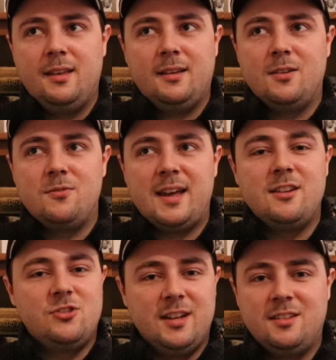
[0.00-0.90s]
kind of
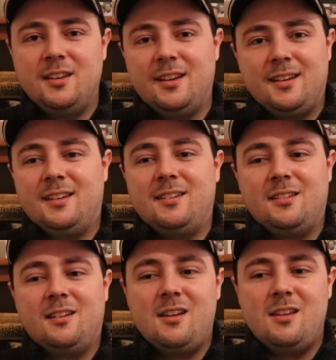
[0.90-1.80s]
energetic, and
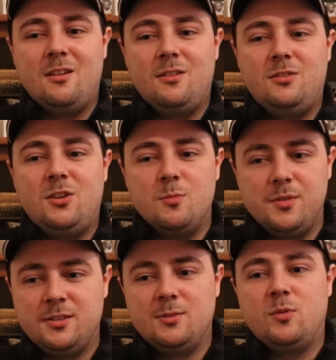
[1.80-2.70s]
you know,
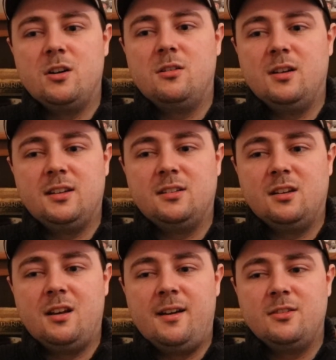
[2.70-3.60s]
humorous as well, and
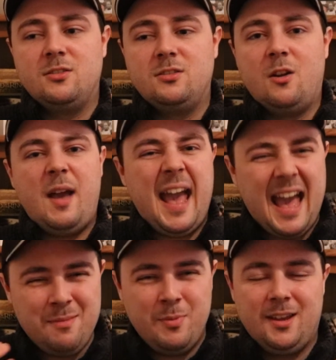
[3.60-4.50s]
just, you know,
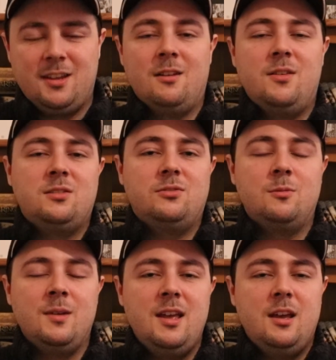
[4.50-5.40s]
epic. You know, this
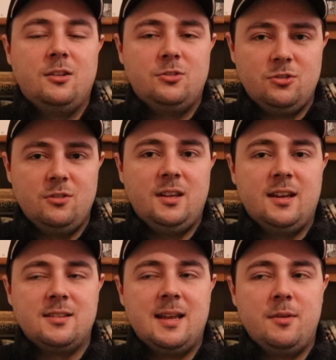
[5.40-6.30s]
film truly
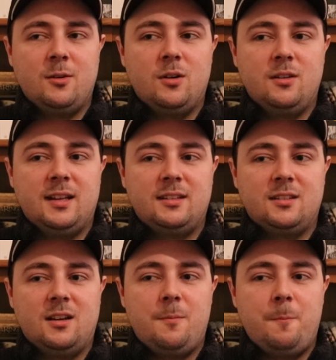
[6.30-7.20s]
is an epic one. And
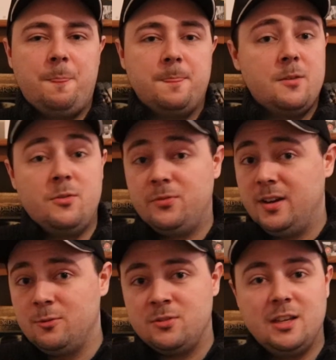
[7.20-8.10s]
the
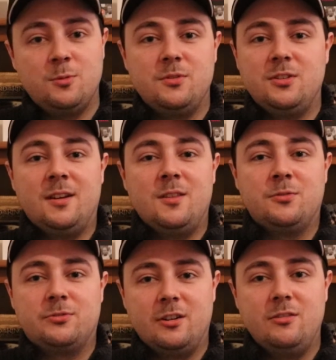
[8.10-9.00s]
final sequence, you know, in the
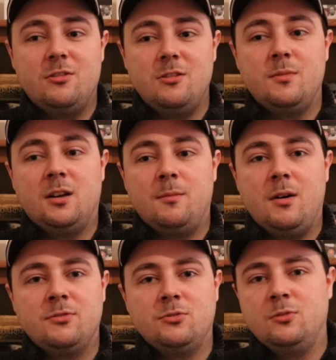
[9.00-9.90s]
throne room,
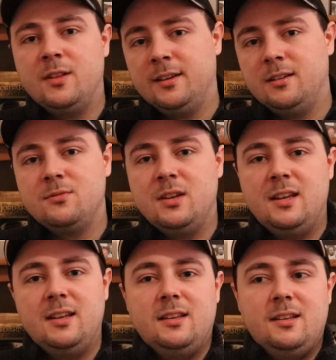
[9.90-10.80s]
after all that kind of
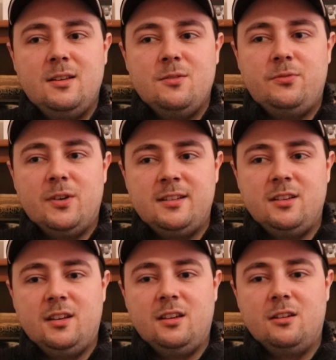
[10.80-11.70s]

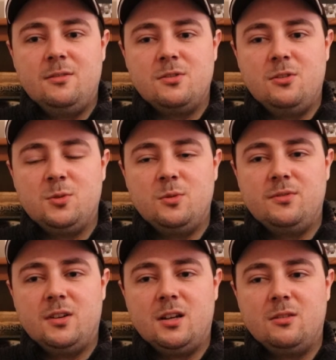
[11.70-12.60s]
fighting, you know, of course, with
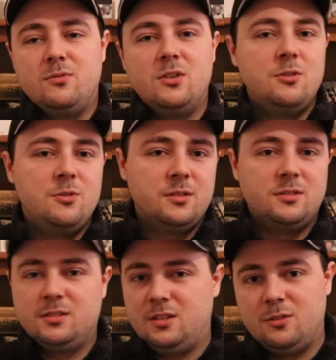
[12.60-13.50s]
Luke,
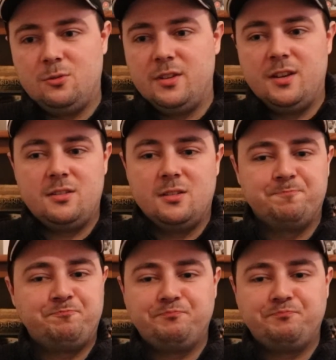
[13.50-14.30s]
and you know, all this, and